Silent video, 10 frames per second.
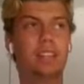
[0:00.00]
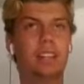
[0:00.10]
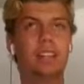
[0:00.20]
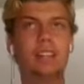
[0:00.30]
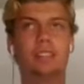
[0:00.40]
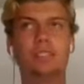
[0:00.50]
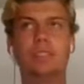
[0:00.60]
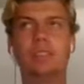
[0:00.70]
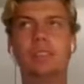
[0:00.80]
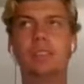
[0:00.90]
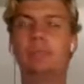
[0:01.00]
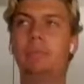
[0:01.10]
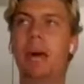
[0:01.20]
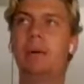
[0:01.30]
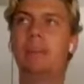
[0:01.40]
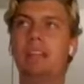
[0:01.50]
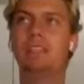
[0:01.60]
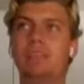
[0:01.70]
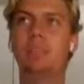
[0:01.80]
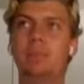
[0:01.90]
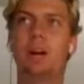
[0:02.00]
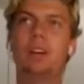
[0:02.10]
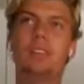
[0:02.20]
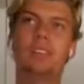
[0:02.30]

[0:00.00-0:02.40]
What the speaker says: and so the Batman from our